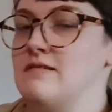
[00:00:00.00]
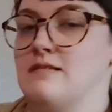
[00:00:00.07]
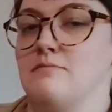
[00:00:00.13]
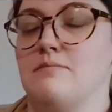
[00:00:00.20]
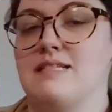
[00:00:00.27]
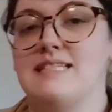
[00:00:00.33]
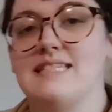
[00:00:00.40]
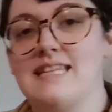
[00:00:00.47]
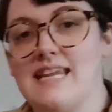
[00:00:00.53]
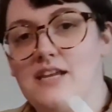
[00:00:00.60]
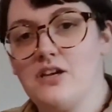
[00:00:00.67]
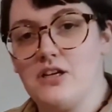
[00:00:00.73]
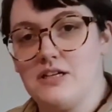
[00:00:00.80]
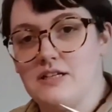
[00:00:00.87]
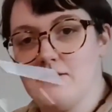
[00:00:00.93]
My snake
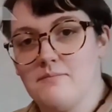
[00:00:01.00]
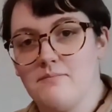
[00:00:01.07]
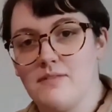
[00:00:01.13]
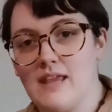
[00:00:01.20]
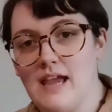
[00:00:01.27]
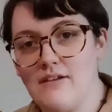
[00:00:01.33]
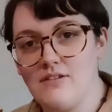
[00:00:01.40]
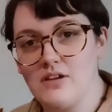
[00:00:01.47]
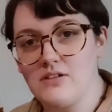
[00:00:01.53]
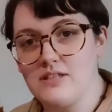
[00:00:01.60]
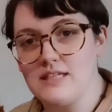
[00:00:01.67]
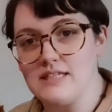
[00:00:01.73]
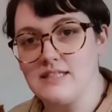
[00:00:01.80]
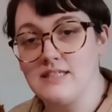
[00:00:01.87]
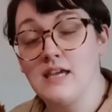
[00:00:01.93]
hook. Have a go at
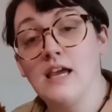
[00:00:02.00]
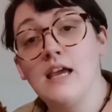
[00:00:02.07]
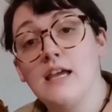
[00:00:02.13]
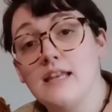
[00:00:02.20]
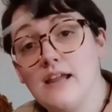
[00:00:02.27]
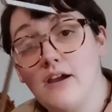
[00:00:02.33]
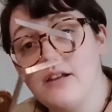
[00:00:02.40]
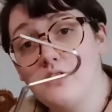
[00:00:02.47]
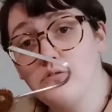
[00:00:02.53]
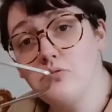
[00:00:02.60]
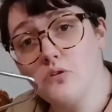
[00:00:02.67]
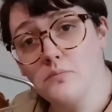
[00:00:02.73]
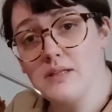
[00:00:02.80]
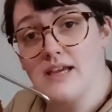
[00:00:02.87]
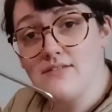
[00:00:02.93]
this. Now, I do
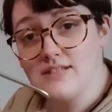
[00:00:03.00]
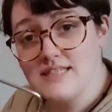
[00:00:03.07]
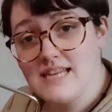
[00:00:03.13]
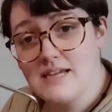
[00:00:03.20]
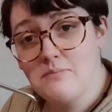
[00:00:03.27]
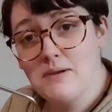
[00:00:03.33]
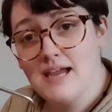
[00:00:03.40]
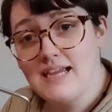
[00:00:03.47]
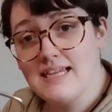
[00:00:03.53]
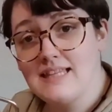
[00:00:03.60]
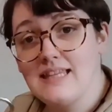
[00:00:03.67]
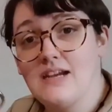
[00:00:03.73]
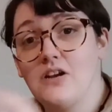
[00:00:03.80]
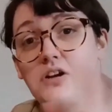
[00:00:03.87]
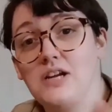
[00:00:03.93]
normally have a snake bag in
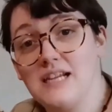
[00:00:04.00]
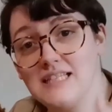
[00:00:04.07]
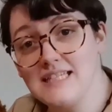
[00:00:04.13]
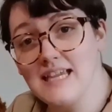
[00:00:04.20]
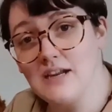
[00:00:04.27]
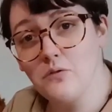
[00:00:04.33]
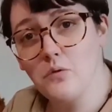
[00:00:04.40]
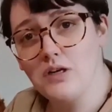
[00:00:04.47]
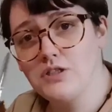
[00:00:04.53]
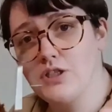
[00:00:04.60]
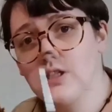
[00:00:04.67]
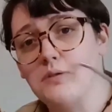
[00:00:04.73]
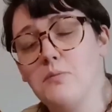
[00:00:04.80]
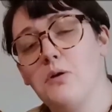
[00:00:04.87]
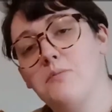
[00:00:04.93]
there. It's getting washed at
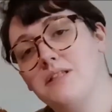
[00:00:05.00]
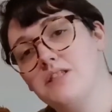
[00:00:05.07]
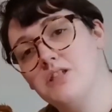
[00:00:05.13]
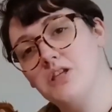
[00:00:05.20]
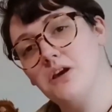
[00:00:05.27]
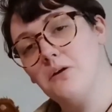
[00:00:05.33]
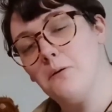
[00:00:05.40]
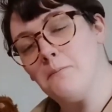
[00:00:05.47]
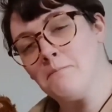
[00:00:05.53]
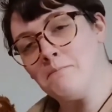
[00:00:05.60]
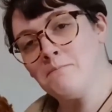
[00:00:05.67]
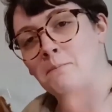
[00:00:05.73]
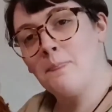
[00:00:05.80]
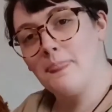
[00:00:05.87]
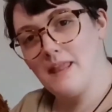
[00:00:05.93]
the moment, so
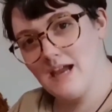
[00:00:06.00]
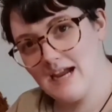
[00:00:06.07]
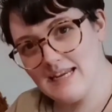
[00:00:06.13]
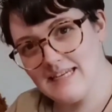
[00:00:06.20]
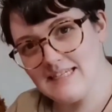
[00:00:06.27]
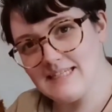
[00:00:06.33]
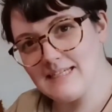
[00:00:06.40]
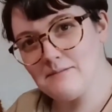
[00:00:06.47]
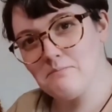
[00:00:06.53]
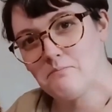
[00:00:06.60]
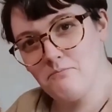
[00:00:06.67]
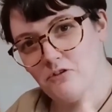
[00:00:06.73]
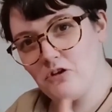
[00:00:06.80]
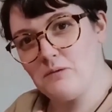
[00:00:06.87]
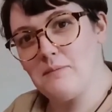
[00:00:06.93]
I need to
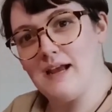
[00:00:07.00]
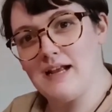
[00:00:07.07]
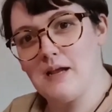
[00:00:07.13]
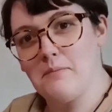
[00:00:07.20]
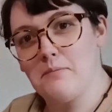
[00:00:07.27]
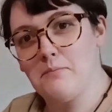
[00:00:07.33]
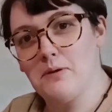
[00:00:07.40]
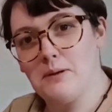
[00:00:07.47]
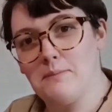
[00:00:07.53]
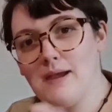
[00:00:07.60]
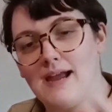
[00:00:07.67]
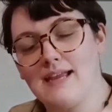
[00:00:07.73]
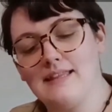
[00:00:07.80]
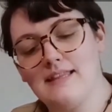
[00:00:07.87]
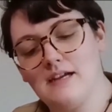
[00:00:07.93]
fold it back up and put it back
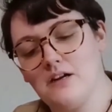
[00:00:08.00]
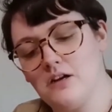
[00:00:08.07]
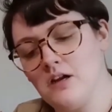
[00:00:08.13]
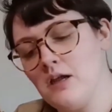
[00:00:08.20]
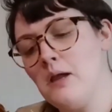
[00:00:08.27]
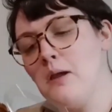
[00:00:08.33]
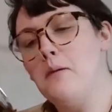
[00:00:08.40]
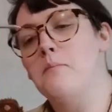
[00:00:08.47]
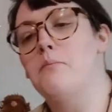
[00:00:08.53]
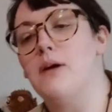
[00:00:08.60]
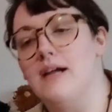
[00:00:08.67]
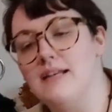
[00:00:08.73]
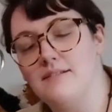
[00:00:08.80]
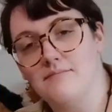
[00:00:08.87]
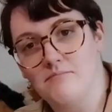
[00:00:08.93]
in there.
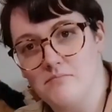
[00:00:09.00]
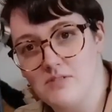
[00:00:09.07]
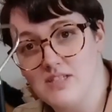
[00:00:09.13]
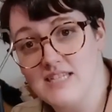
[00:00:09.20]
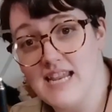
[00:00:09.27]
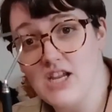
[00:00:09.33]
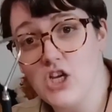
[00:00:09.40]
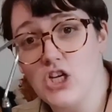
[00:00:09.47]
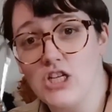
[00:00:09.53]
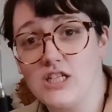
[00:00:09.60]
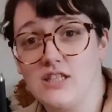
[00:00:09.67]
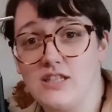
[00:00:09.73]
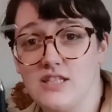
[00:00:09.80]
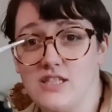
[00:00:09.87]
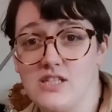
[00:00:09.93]
But snake hook,
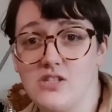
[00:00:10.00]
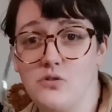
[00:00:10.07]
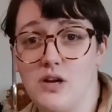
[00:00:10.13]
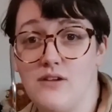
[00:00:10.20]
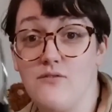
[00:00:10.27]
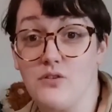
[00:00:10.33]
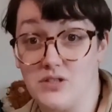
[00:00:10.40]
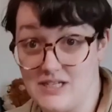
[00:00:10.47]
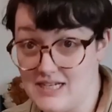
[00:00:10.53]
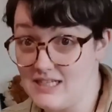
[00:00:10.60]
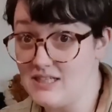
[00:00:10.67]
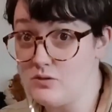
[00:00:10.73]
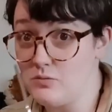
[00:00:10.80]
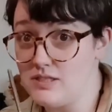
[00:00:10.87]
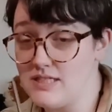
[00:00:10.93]
this is great for
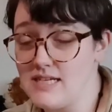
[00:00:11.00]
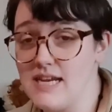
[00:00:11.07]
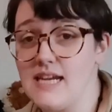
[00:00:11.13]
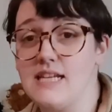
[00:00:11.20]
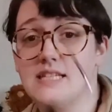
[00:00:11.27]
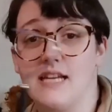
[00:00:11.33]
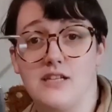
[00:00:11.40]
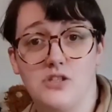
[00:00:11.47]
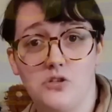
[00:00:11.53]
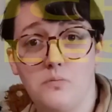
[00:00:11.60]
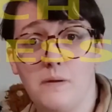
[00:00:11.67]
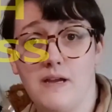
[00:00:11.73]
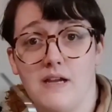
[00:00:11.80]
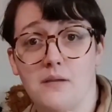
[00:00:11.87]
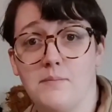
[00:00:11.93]
dealing with snakes. I do
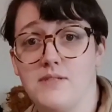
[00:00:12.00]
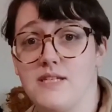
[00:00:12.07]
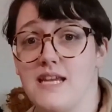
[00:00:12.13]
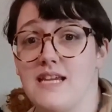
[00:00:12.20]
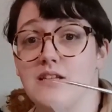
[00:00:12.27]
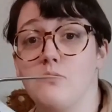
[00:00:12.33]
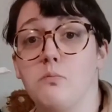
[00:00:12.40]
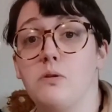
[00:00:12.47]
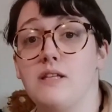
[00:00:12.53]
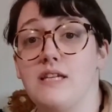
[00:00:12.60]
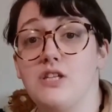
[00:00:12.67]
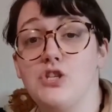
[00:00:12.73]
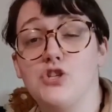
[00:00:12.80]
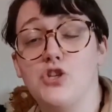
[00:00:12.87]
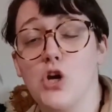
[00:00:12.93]
pick up snakes.
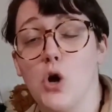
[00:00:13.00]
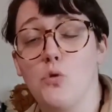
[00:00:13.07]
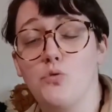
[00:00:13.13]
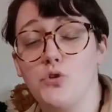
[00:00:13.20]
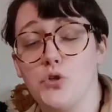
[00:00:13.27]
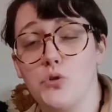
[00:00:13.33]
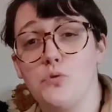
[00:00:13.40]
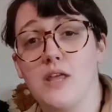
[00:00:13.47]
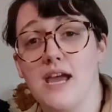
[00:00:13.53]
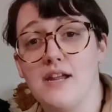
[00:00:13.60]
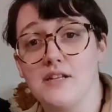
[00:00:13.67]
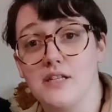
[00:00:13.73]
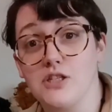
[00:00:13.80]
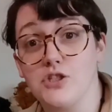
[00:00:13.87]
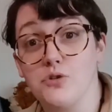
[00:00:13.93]
Please don't do that
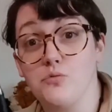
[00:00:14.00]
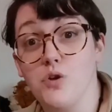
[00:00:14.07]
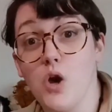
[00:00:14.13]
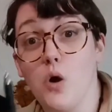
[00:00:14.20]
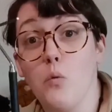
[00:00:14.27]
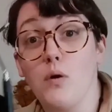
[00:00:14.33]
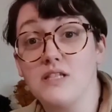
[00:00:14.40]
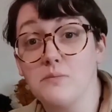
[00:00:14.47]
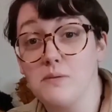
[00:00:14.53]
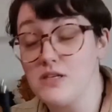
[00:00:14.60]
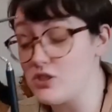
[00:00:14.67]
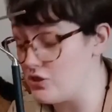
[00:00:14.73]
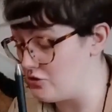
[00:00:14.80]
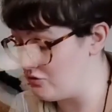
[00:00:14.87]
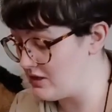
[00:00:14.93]
unless you know what
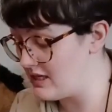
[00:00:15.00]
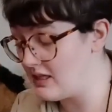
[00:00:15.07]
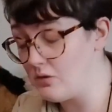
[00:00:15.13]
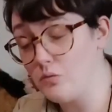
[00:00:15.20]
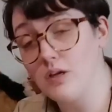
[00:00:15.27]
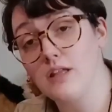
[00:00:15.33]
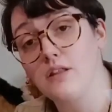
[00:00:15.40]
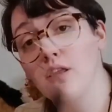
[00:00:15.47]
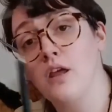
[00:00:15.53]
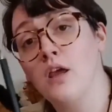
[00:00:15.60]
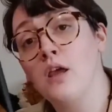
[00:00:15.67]
species you're dealing with.